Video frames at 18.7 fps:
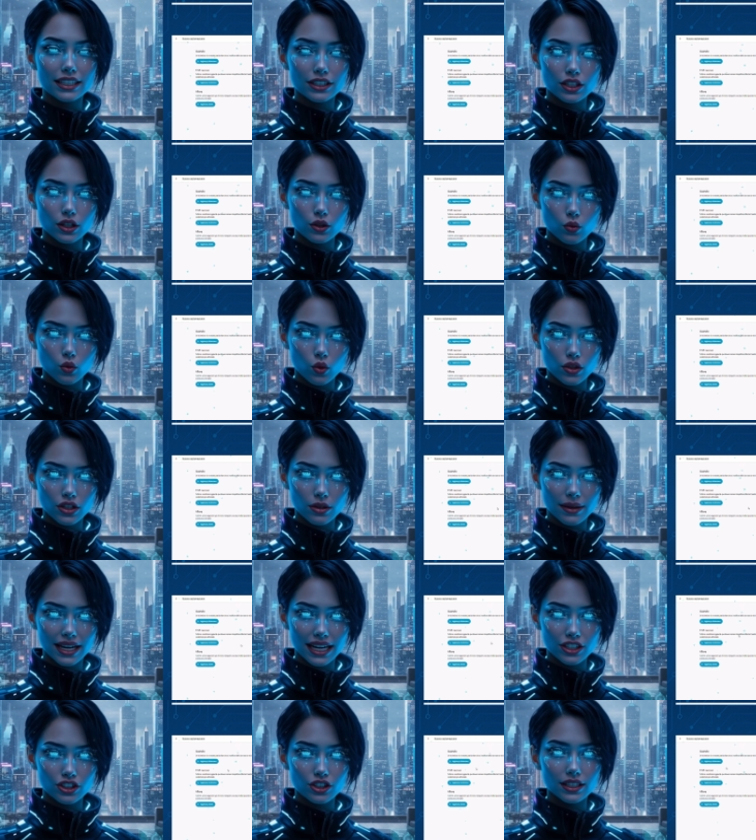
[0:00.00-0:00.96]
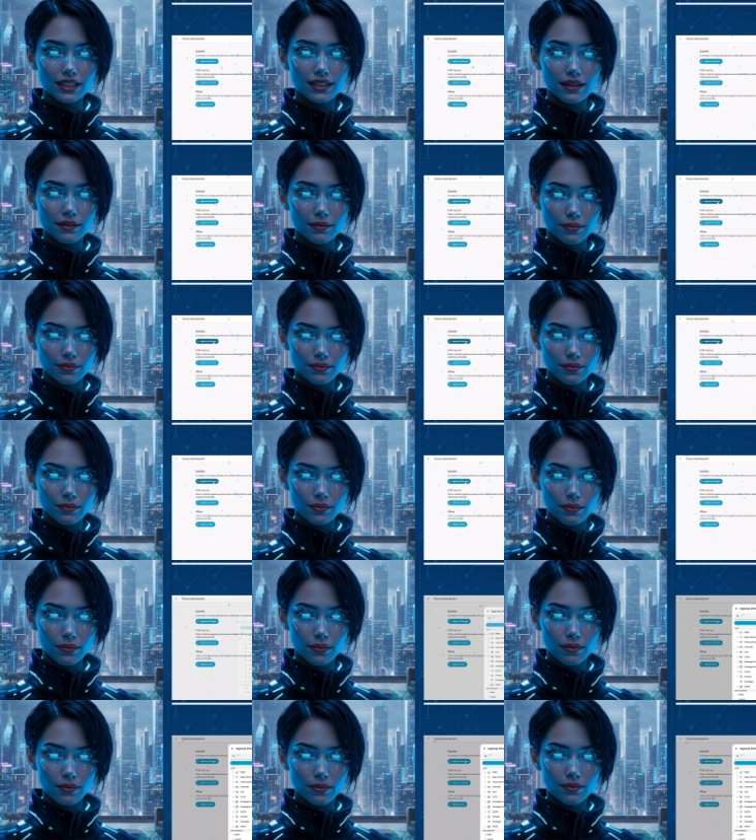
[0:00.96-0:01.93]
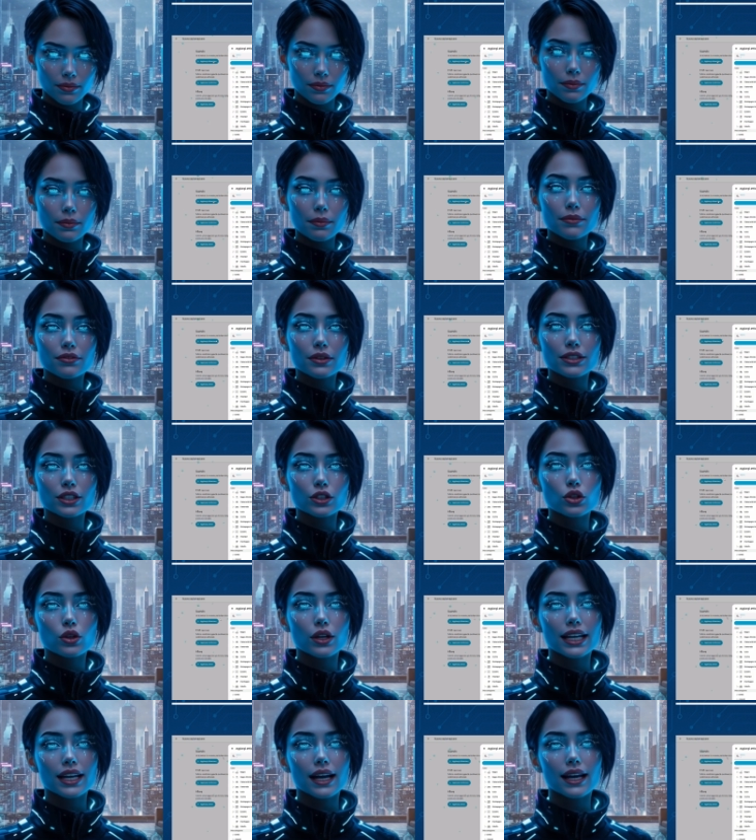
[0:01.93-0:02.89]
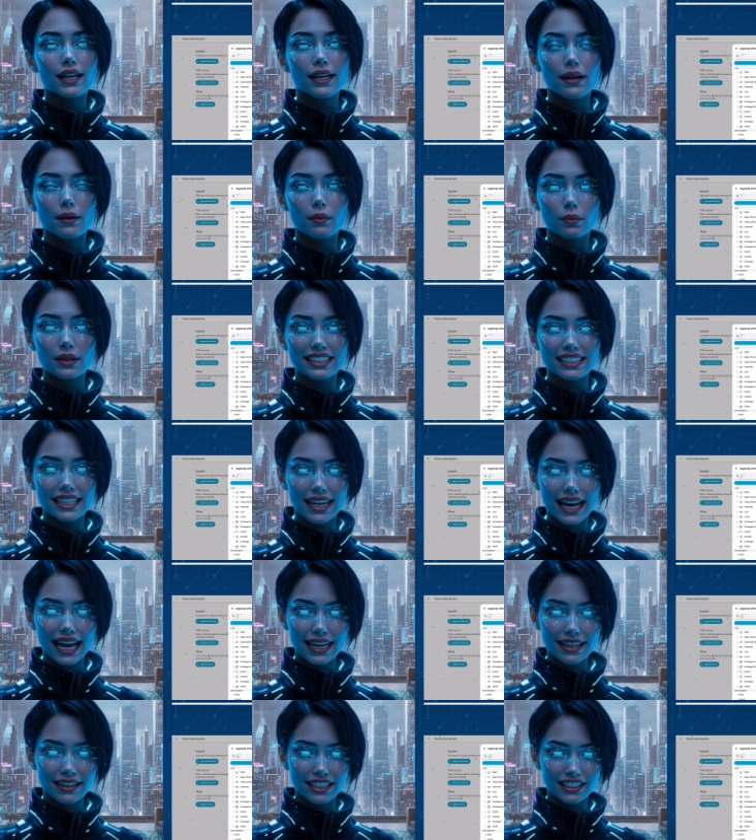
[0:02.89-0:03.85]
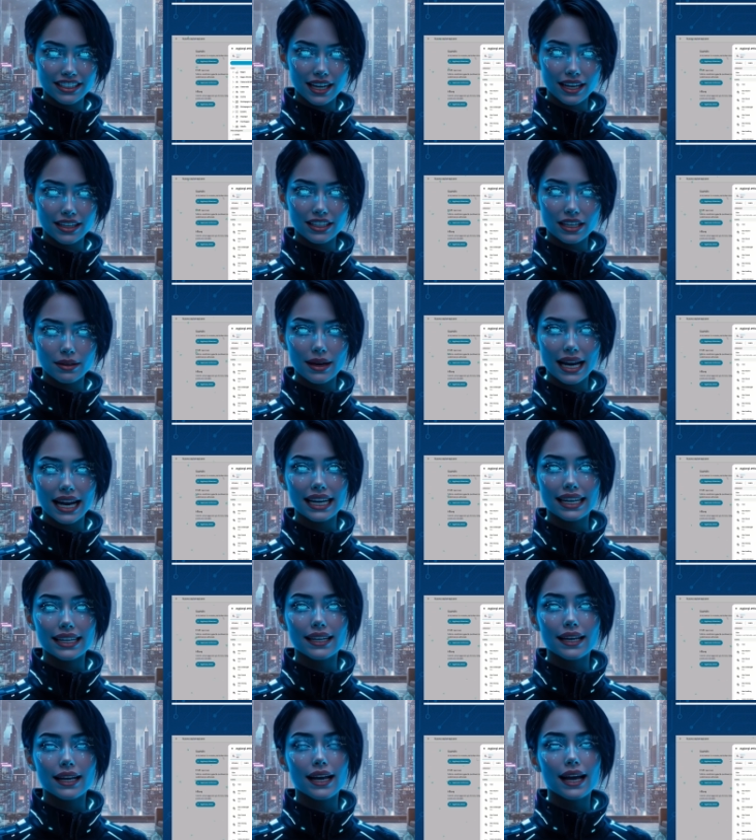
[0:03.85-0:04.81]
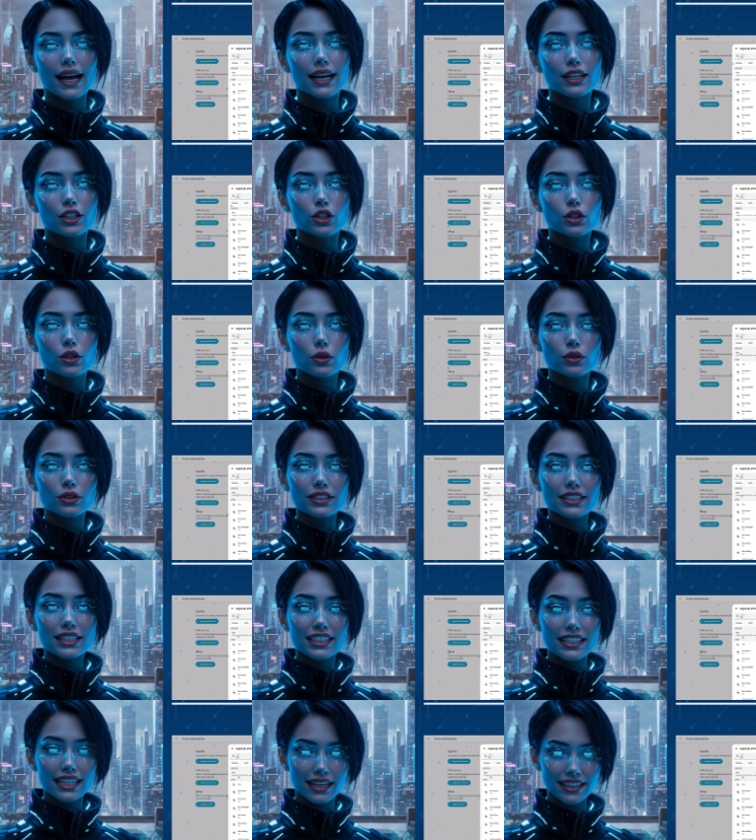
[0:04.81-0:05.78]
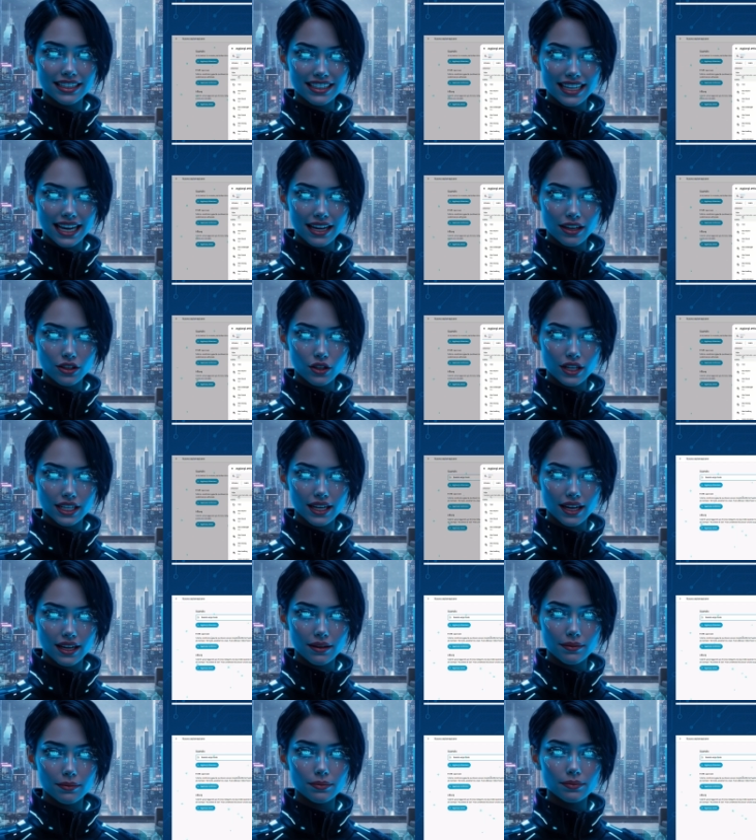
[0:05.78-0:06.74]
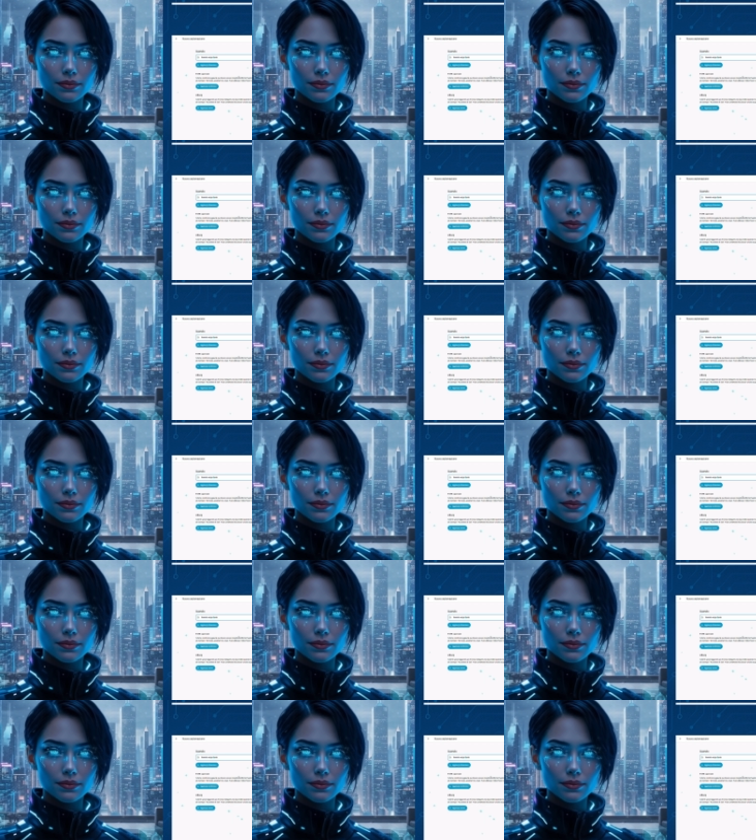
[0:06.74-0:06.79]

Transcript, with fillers: the new automation. For the trigger, we select the sun domain and choose the sunset trigger.